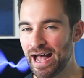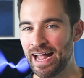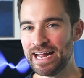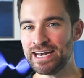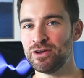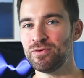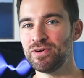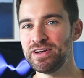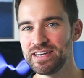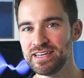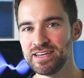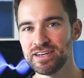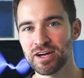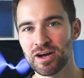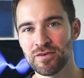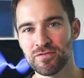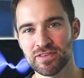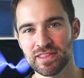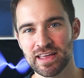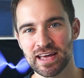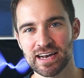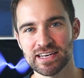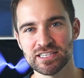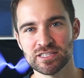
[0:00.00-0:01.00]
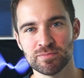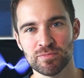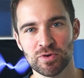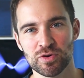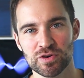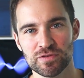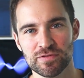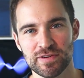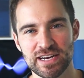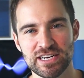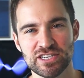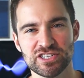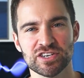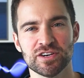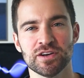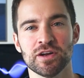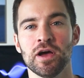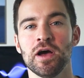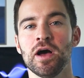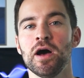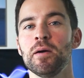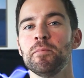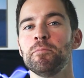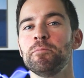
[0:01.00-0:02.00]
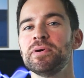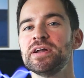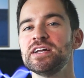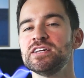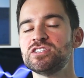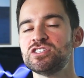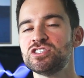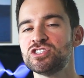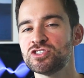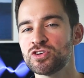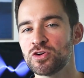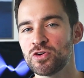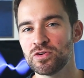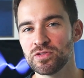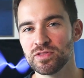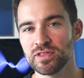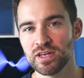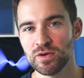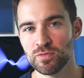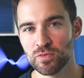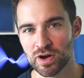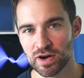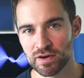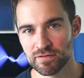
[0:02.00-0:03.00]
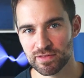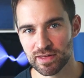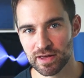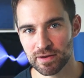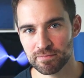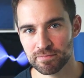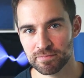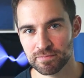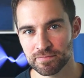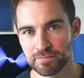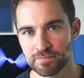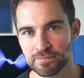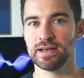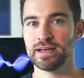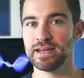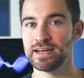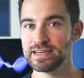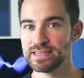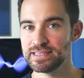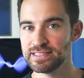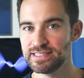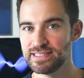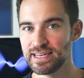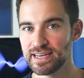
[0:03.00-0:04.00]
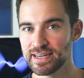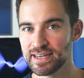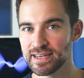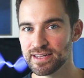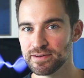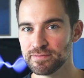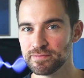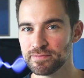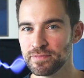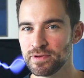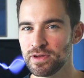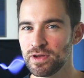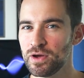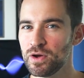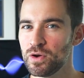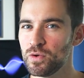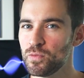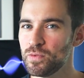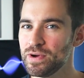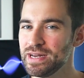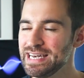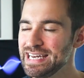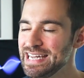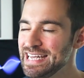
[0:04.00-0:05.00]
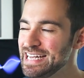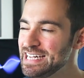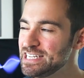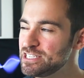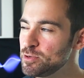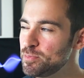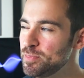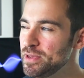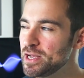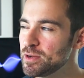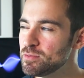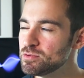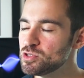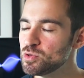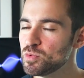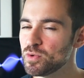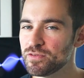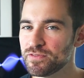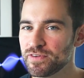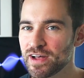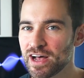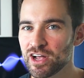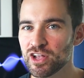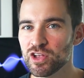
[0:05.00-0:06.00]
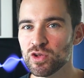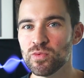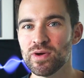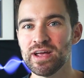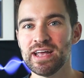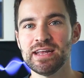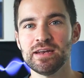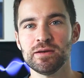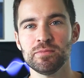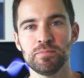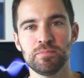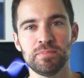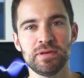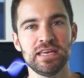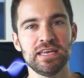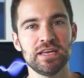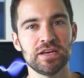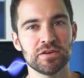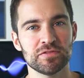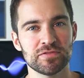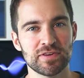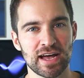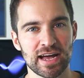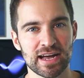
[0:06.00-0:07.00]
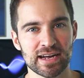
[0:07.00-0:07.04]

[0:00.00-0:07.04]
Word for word: I know I didn't cover that as a motivation, but it's certainly one of them. Second, we need to be able to evaluate P of